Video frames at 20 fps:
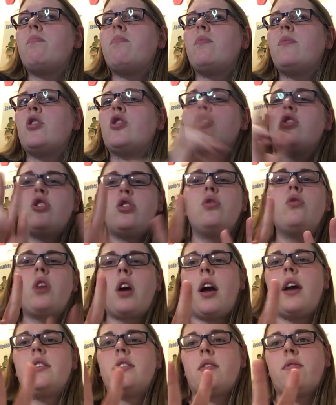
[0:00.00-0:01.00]
There's two
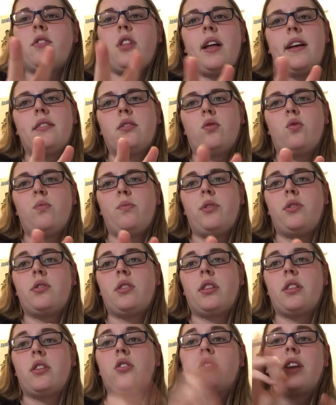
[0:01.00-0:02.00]
kinds of classical
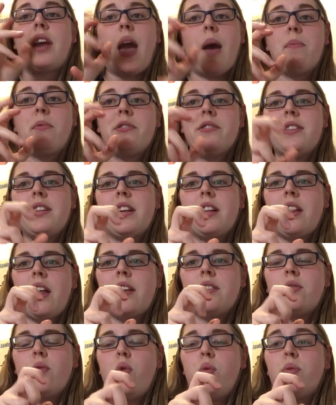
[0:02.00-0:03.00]
music. There's capital C
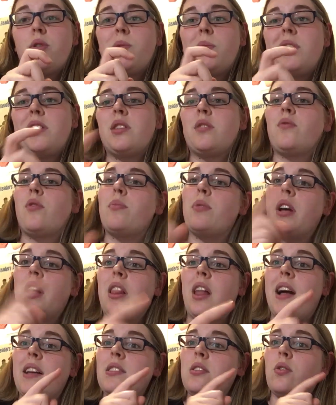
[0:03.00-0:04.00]
classical, which means it's from the
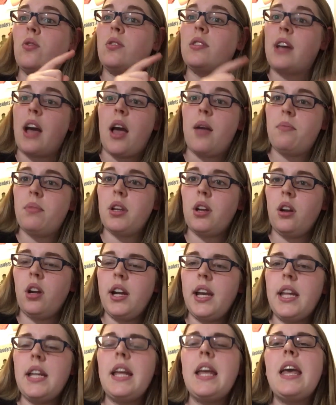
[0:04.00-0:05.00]
classical time
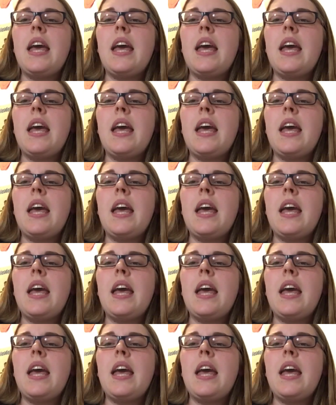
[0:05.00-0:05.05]
period,